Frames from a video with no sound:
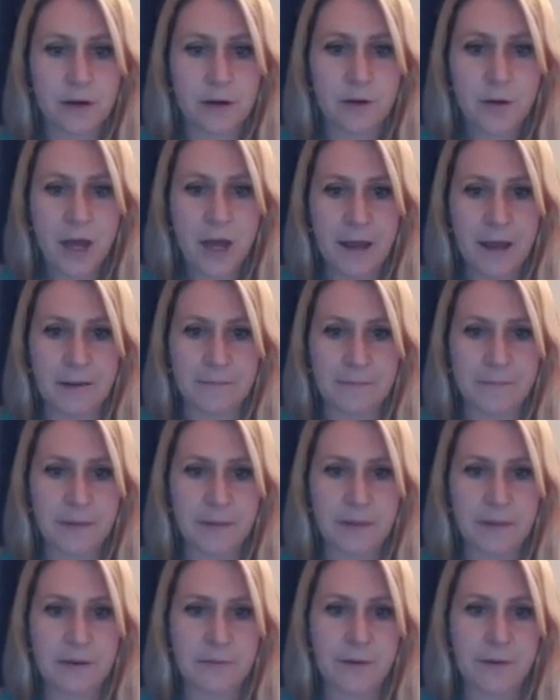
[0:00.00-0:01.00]
Okay,
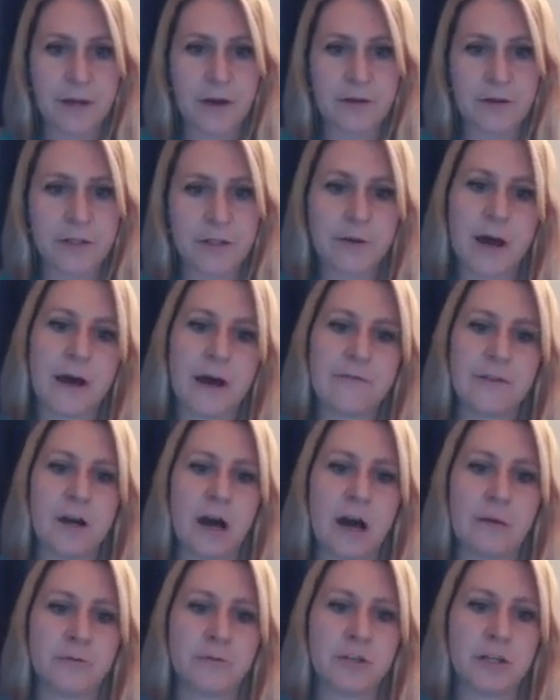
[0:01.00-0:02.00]
then we also have the
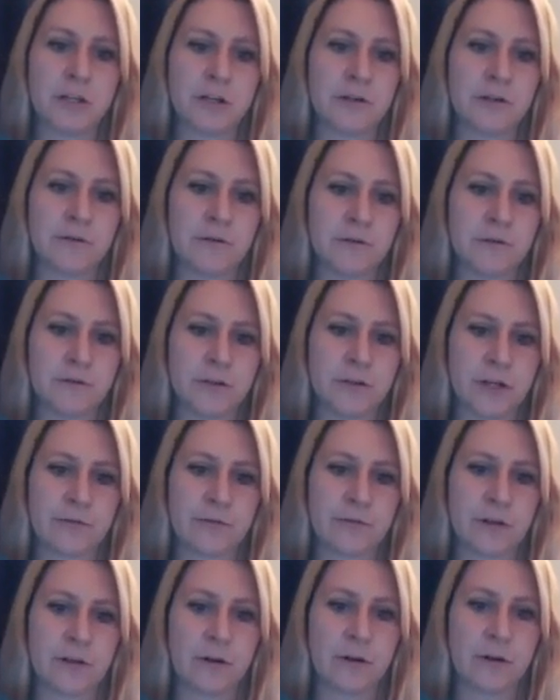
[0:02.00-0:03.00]
option of
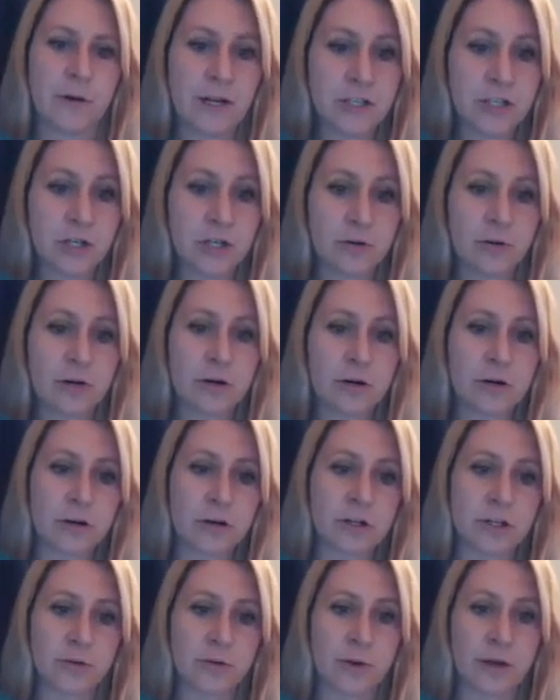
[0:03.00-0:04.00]
shuffling the question order
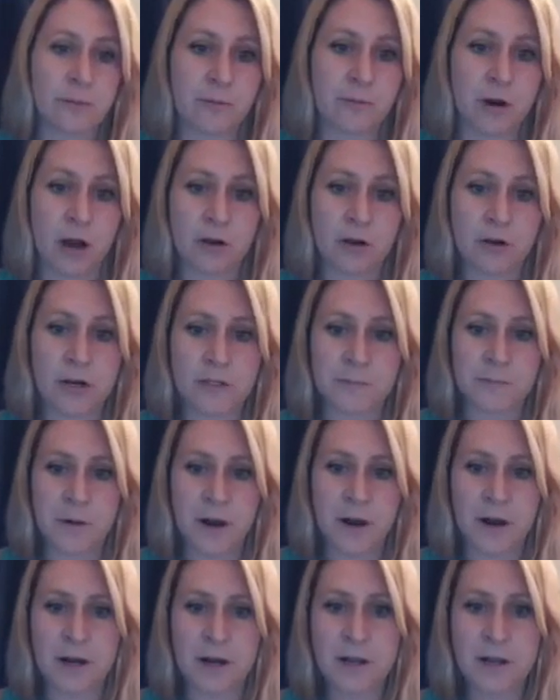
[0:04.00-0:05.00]
or showing a progress
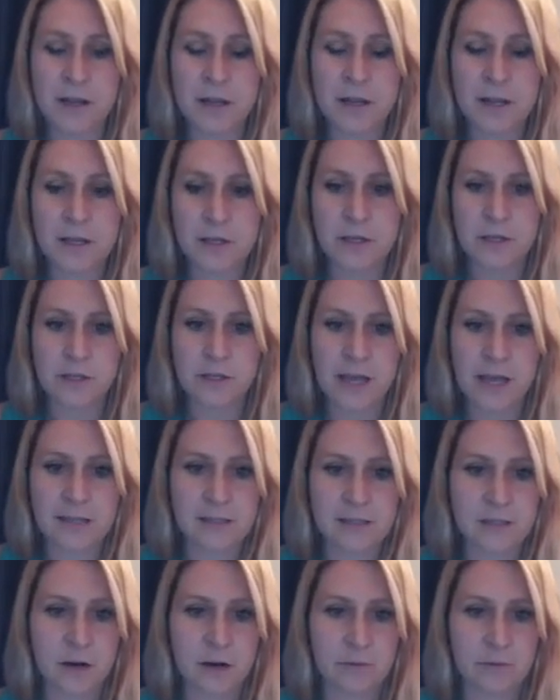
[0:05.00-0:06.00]
bar.
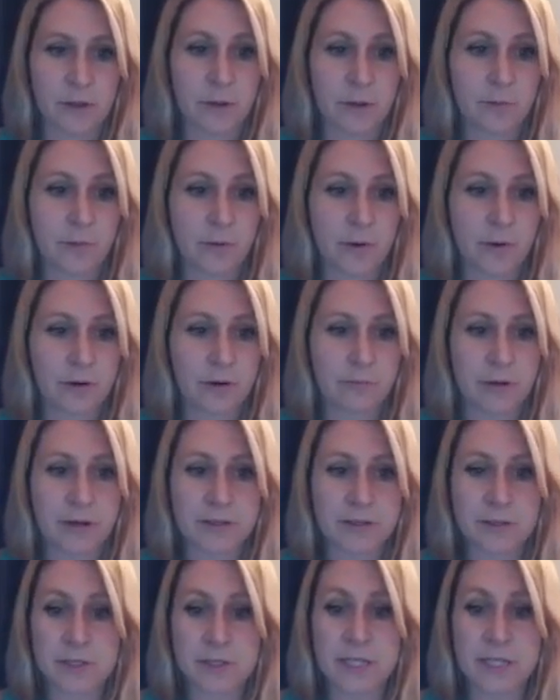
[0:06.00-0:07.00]
That's not really important
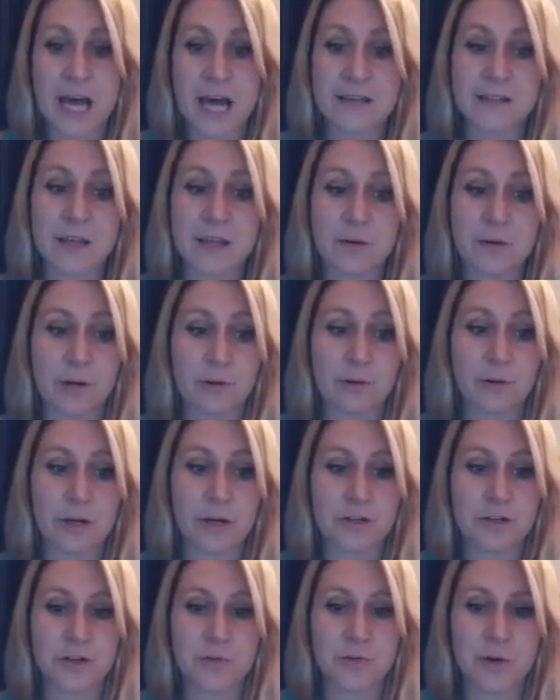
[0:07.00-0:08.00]
because I'm just asking one
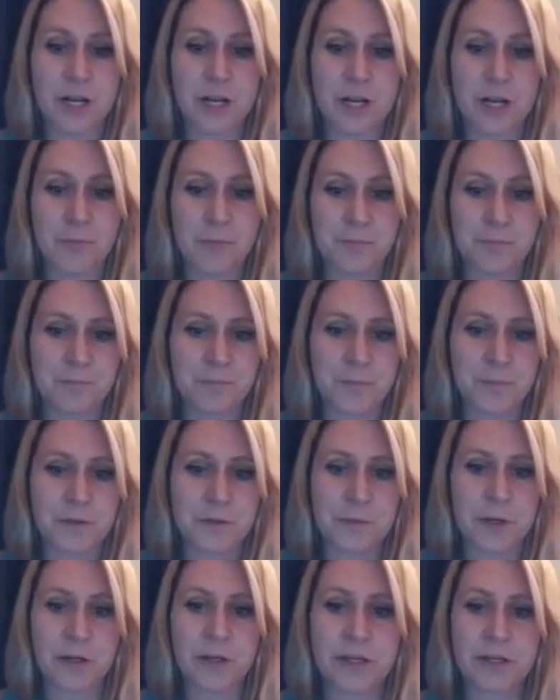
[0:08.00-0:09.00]
question right now.
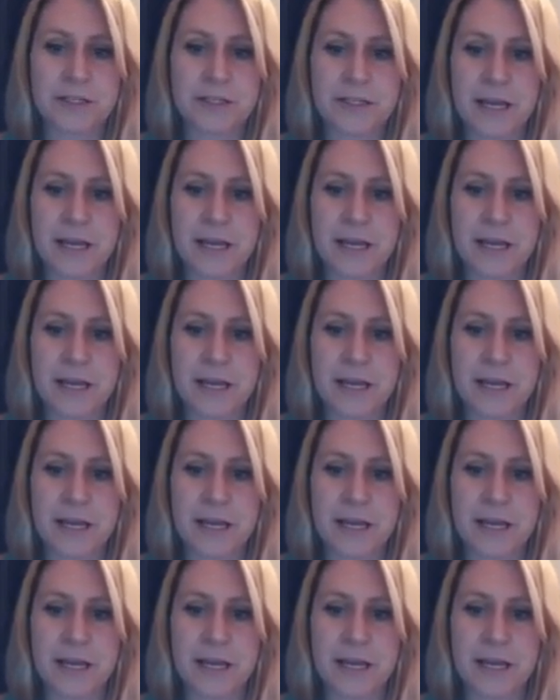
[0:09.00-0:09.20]
So I'm going to click